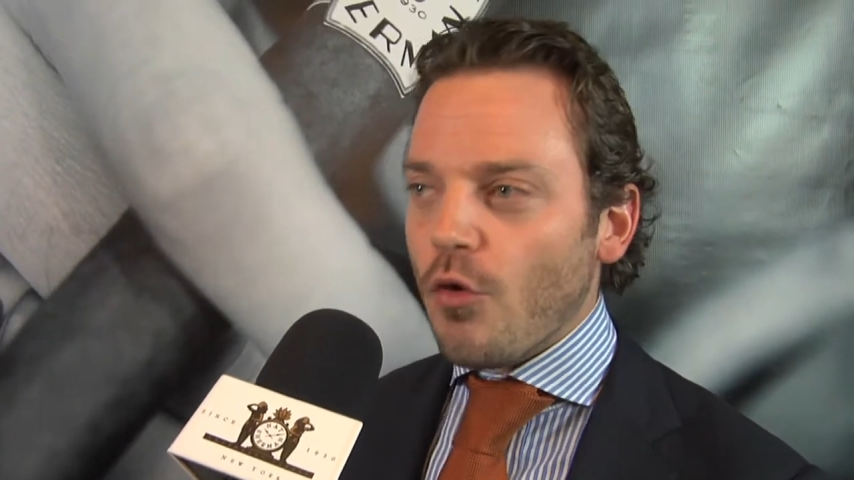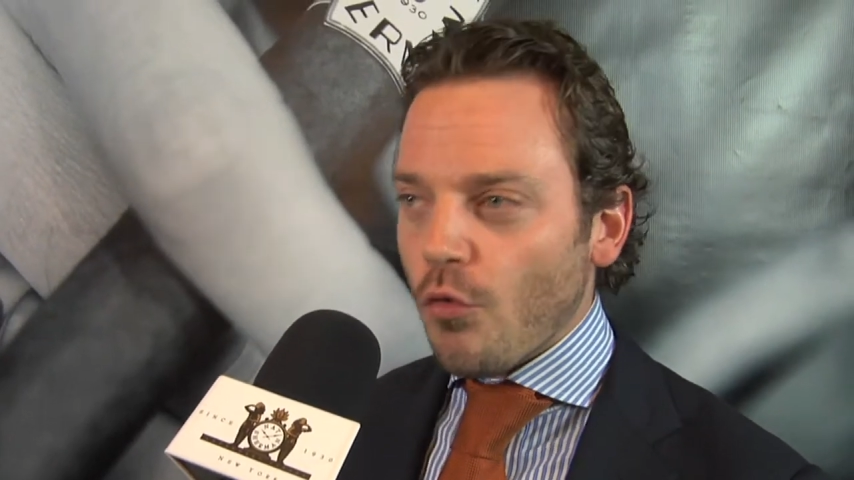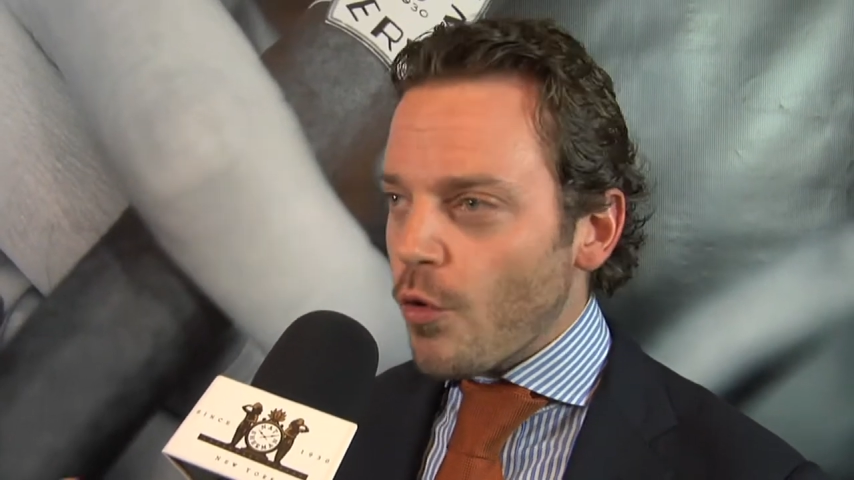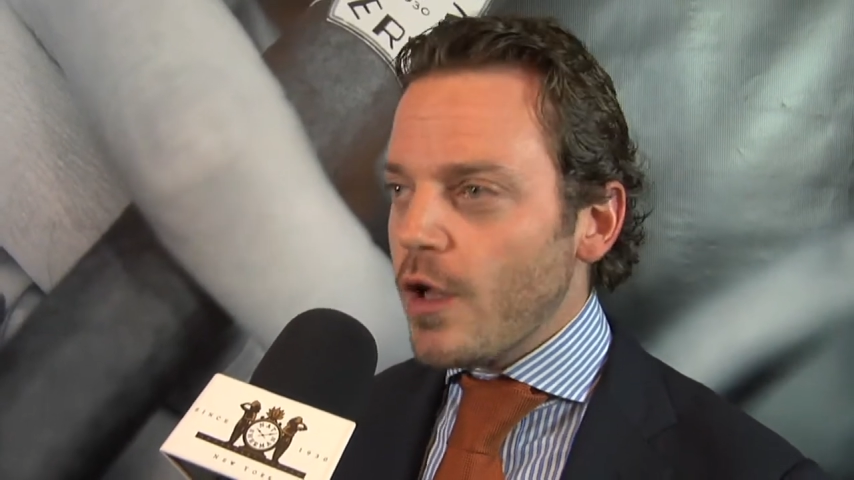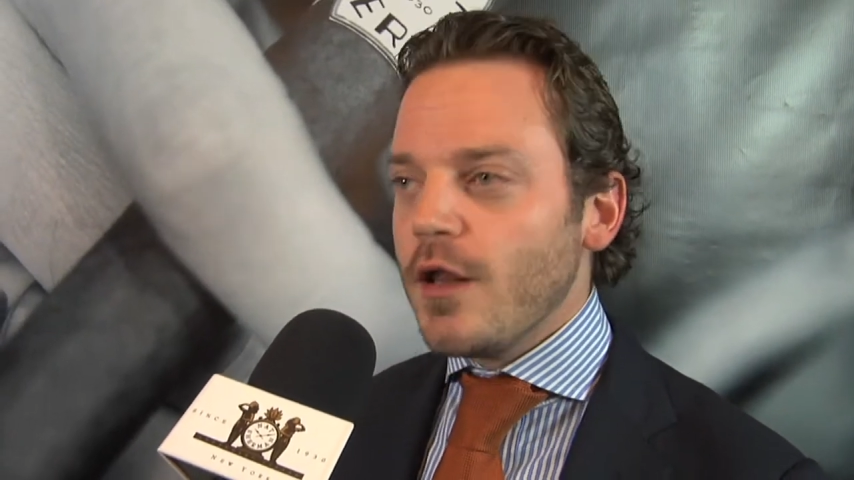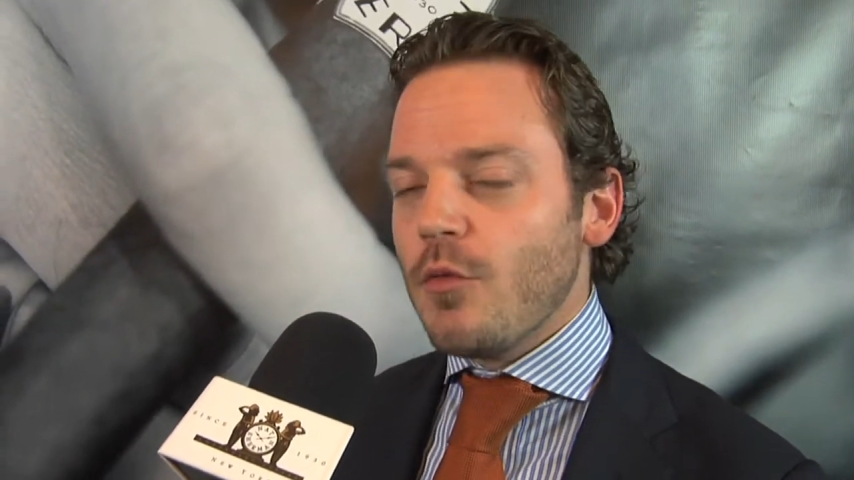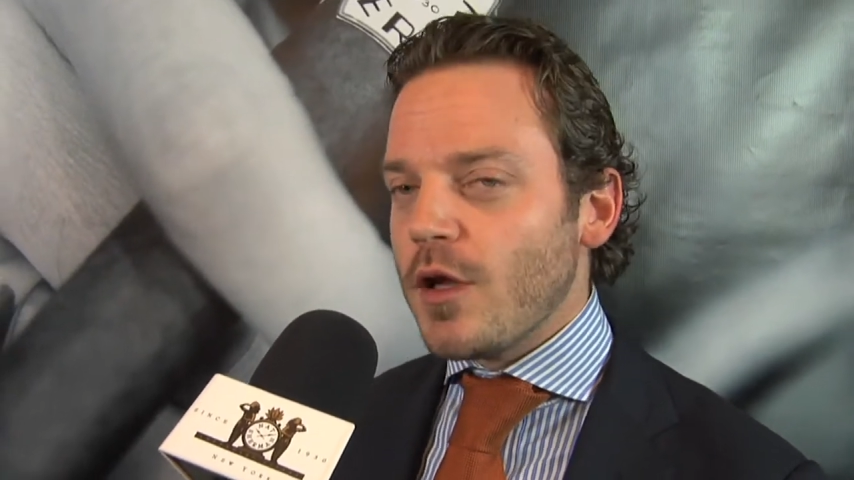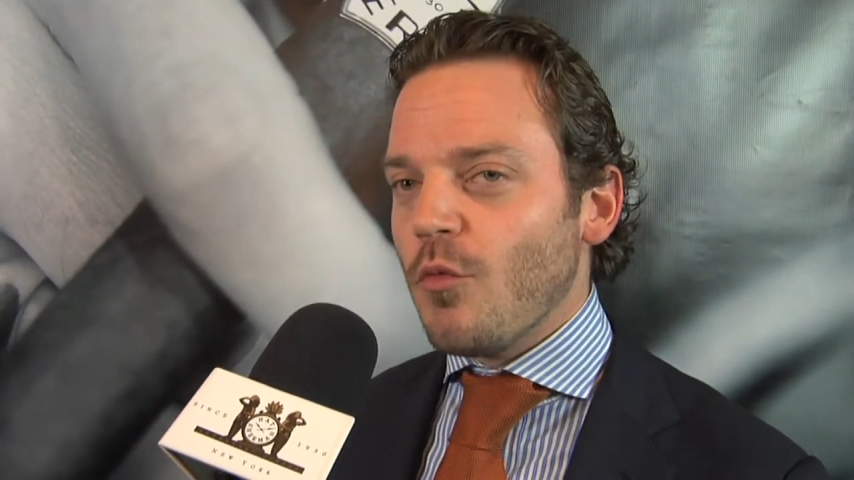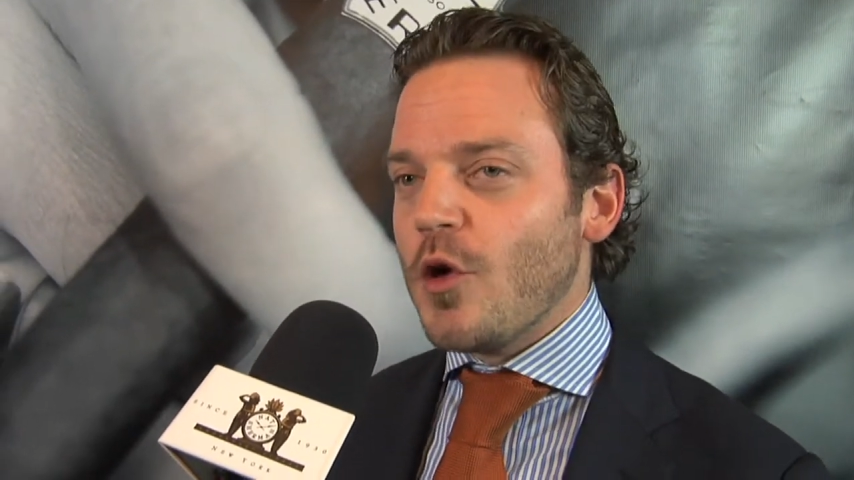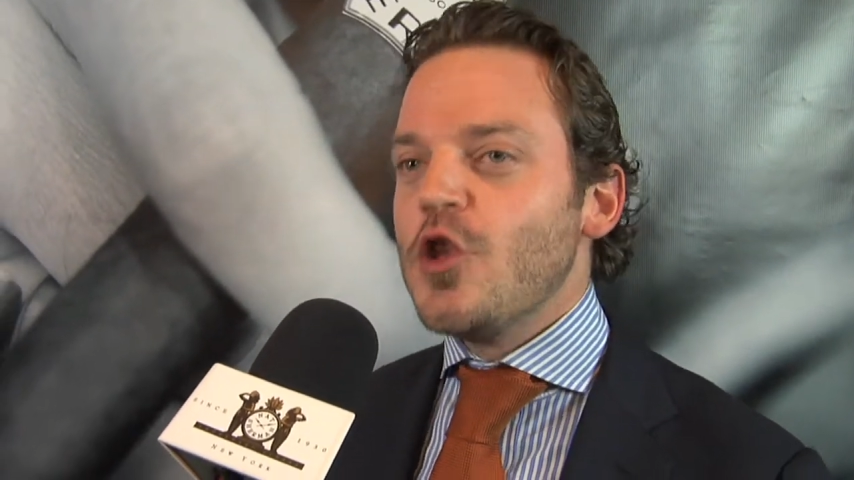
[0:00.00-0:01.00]
really,
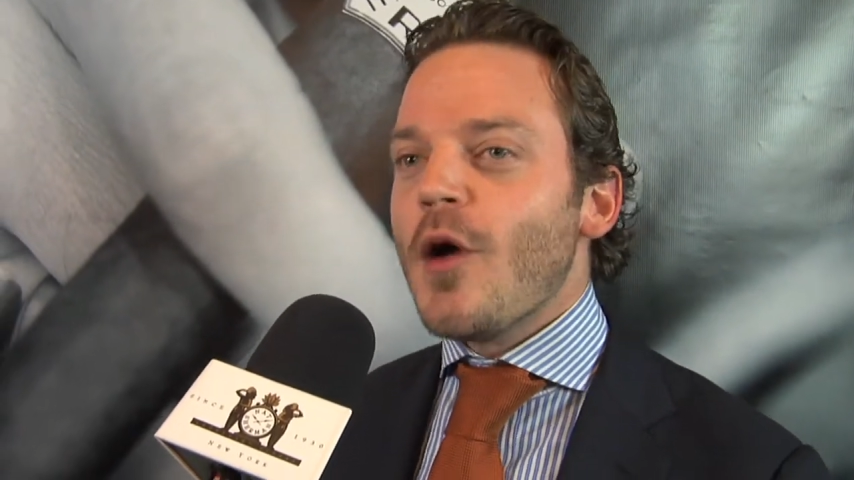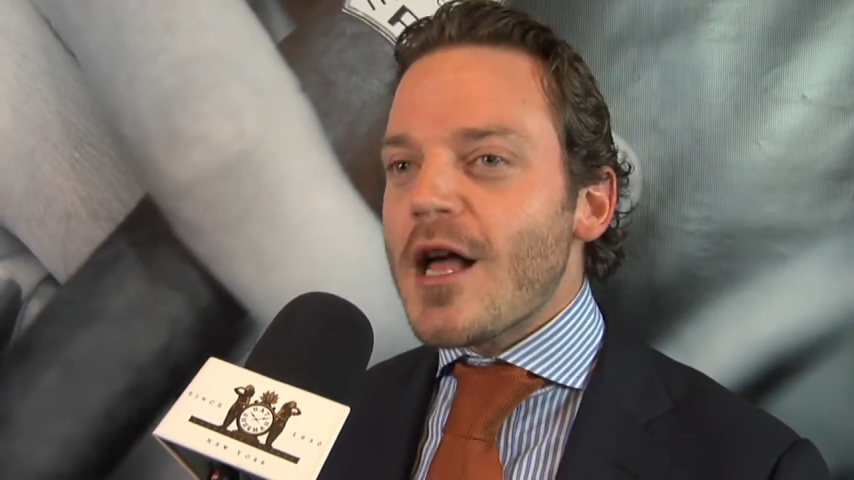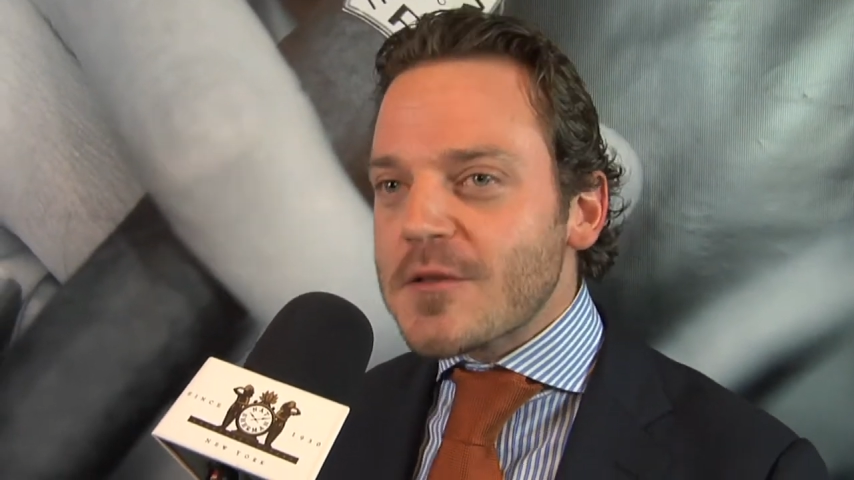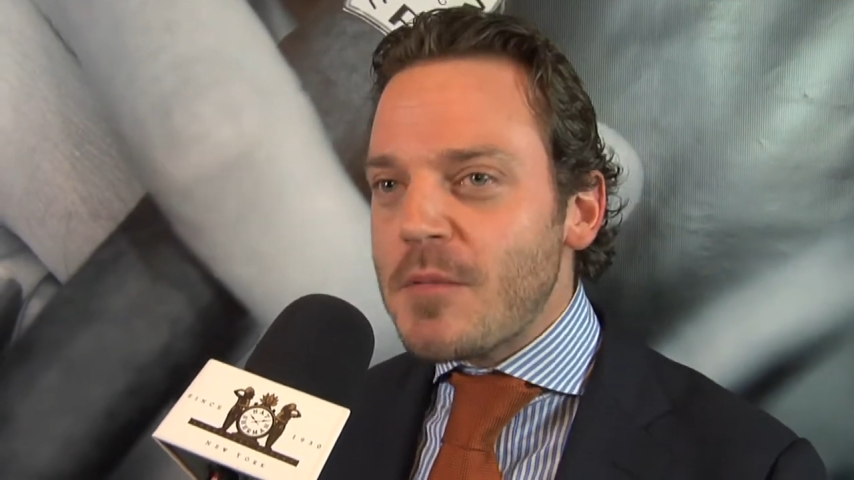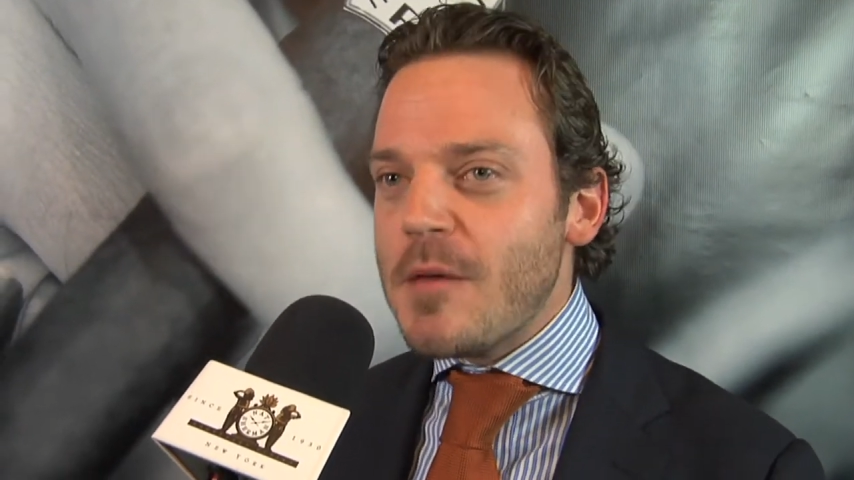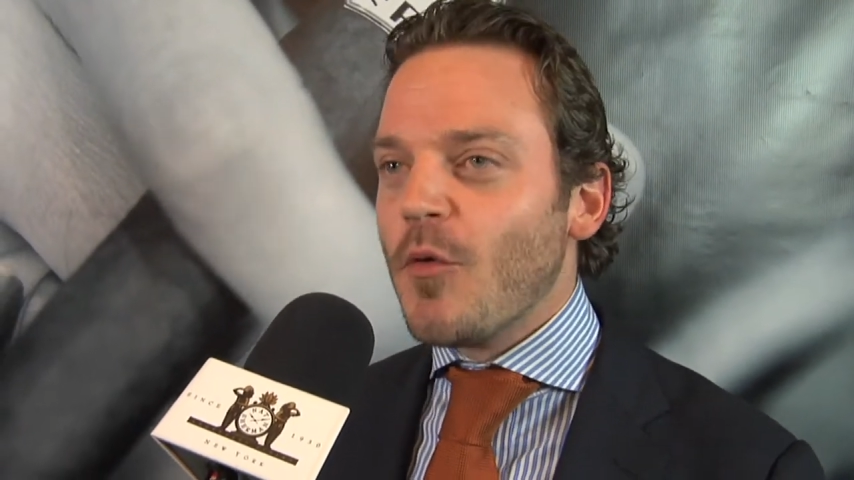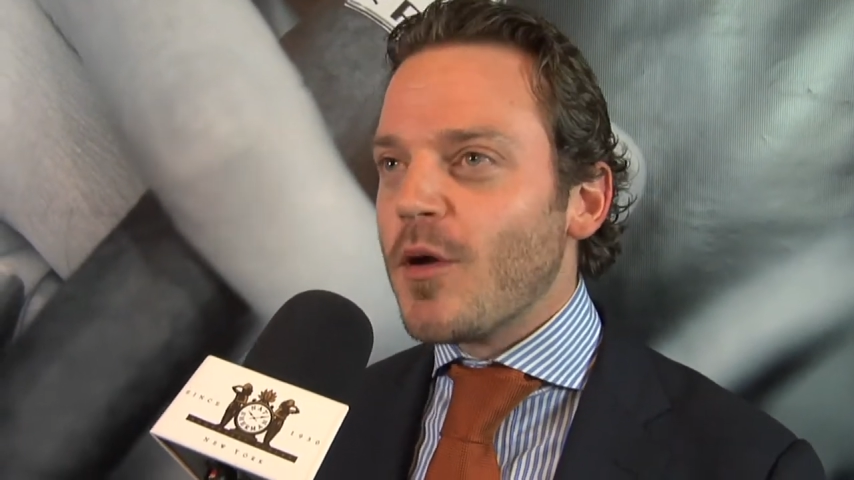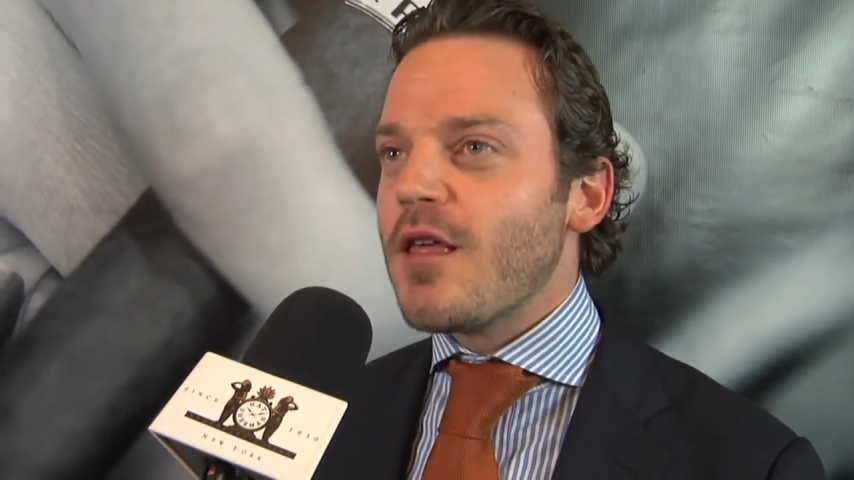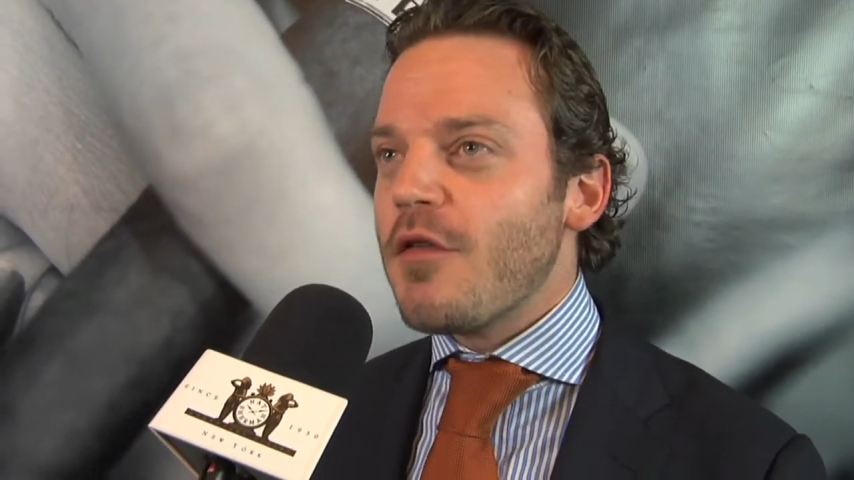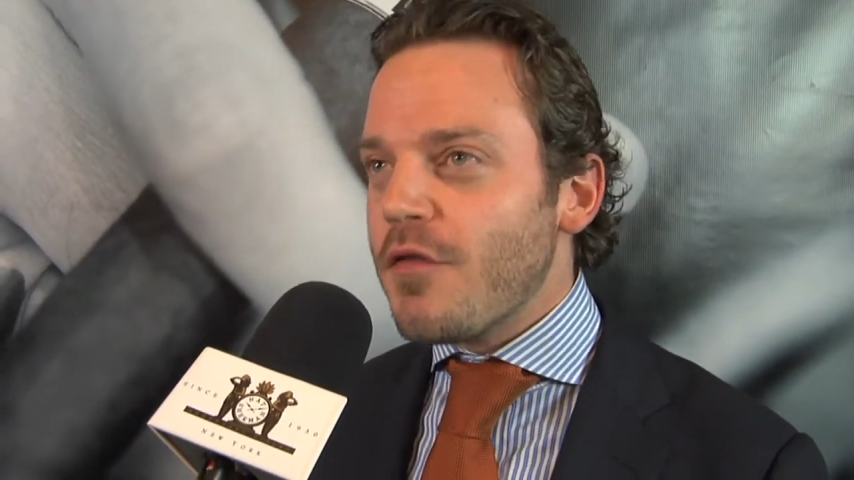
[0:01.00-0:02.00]
when, when you ask people
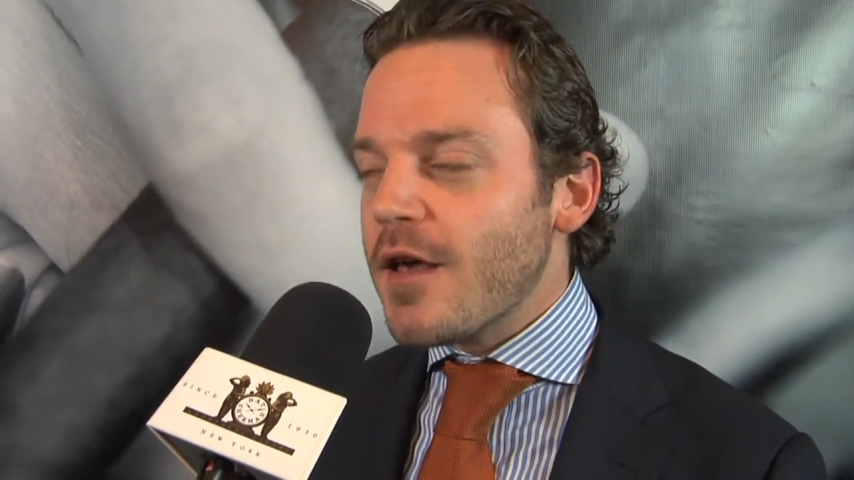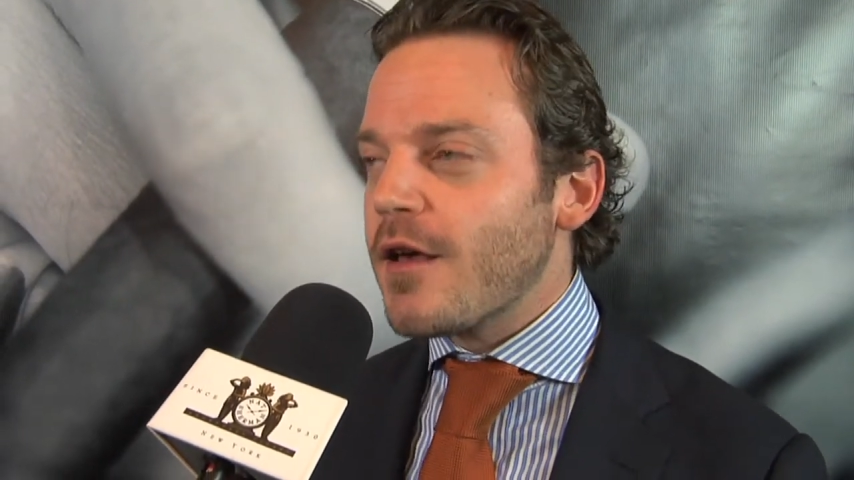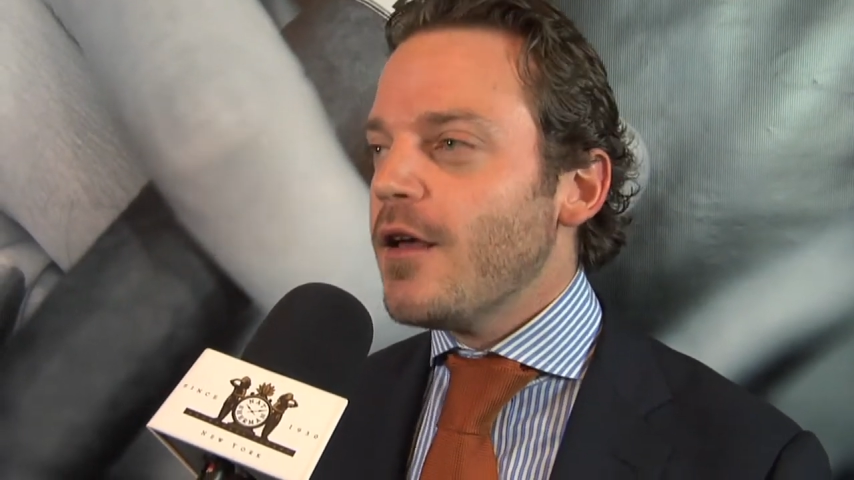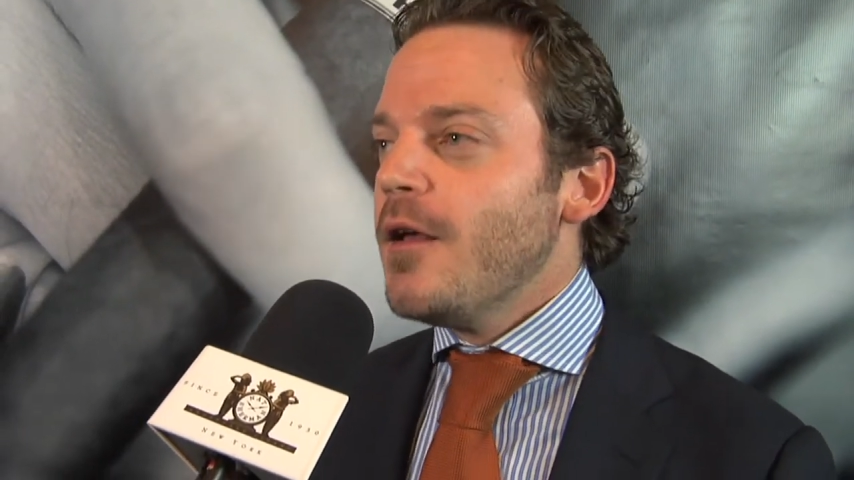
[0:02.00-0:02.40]
what they think,